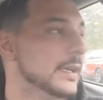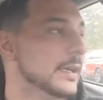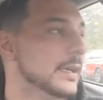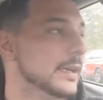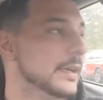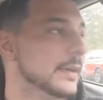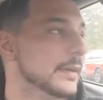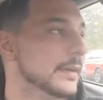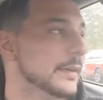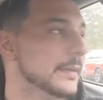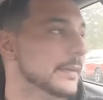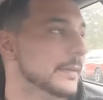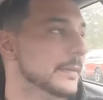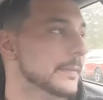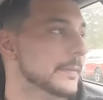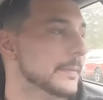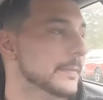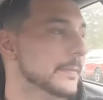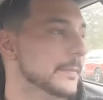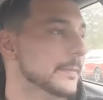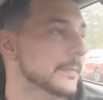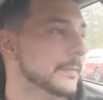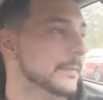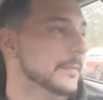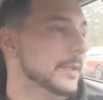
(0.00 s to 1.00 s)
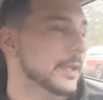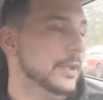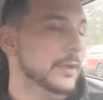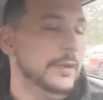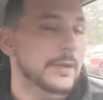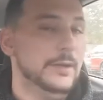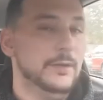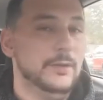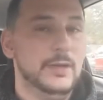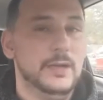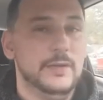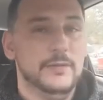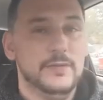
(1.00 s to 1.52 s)
I
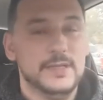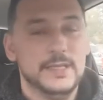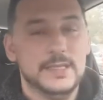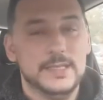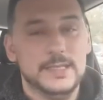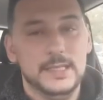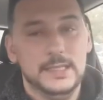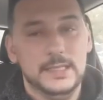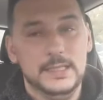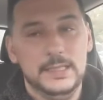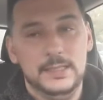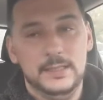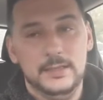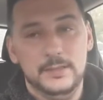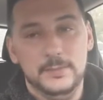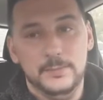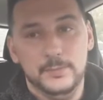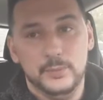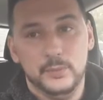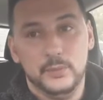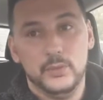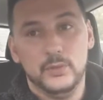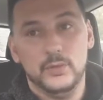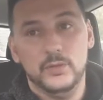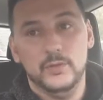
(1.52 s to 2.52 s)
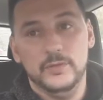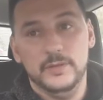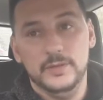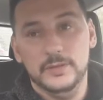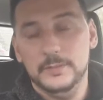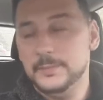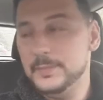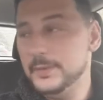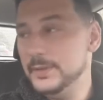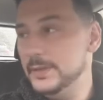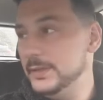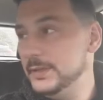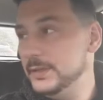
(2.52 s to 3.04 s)
don't have a study to prove it,
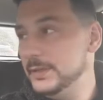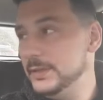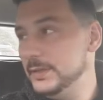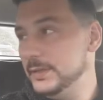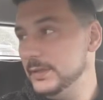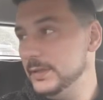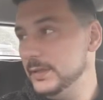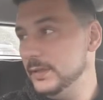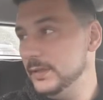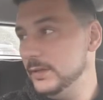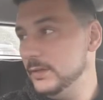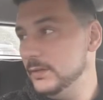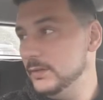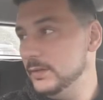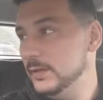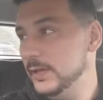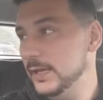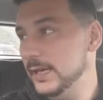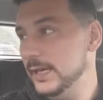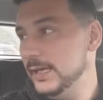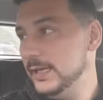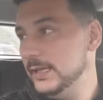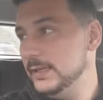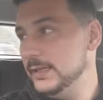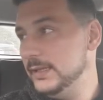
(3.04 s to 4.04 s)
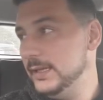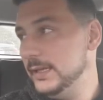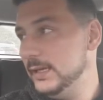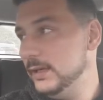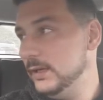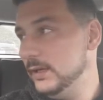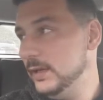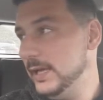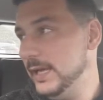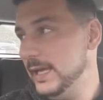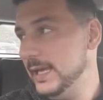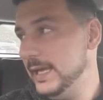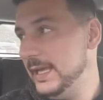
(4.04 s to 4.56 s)
but,
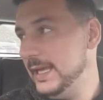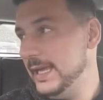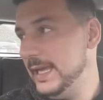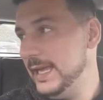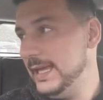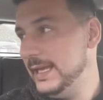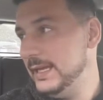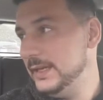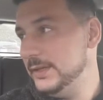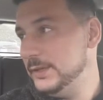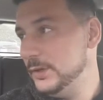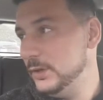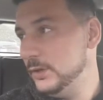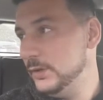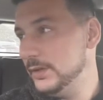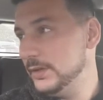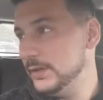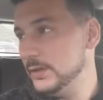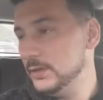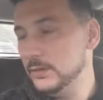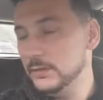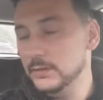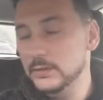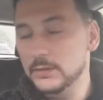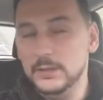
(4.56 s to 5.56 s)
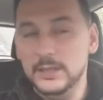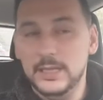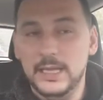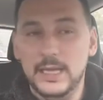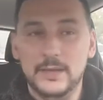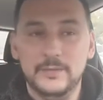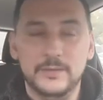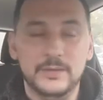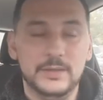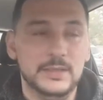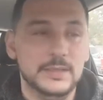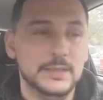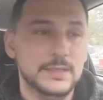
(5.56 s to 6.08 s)
anecdotal
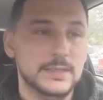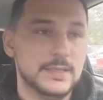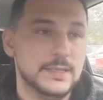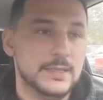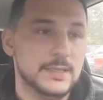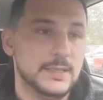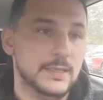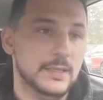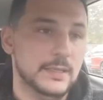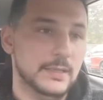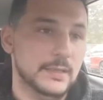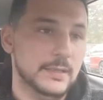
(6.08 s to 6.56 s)
evidence